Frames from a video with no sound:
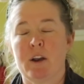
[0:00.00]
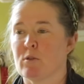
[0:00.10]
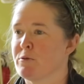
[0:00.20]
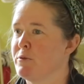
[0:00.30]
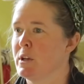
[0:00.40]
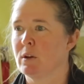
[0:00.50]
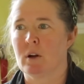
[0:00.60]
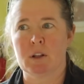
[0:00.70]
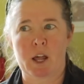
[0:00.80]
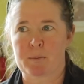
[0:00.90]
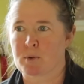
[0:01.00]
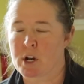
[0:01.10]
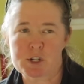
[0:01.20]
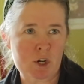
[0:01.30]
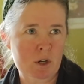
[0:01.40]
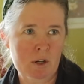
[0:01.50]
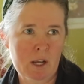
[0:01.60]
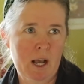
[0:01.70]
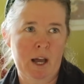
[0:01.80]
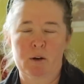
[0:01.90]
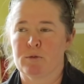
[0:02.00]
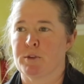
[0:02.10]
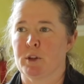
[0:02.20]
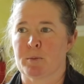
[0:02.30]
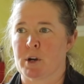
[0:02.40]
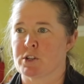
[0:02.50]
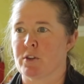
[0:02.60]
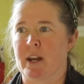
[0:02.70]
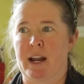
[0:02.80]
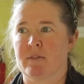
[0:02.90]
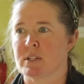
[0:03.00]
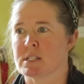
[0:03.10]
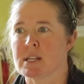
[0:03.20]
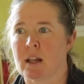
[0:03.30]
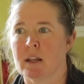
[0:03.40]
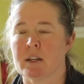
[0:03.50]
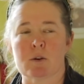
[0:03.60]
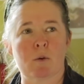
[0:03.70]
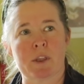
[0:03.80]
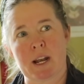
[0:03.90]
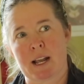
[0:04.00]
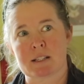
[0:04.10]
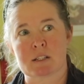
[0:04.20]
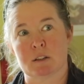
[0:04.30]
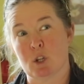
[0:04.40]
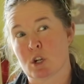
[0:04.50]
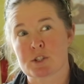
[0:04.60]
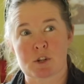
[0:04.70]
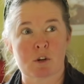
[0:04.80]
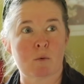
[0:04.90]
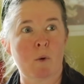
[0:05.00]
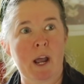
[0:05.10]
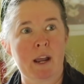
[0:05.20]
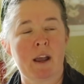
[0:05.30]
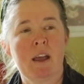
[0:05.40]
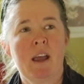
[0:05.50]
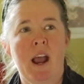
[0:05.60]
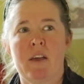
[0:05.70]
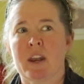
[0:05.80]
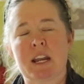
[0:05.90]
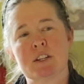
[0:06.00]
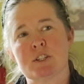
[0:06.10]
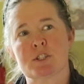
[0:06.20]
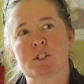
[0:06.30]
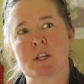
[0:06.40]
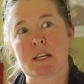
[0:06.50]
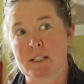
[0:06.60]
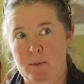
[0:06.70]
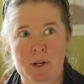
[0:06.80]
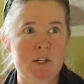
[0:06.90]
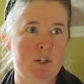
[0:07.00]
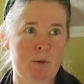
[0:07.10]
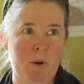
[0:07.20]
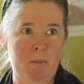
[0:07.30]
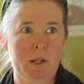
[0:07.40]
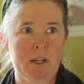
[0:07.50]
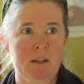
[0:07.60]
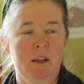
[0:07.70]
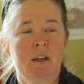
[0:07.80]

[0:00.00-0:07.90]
I don't feel a lot of pressure. I don't feel the pressure that I have to sell it or that it has to look a certain way, and that I can just exhibit it to the public.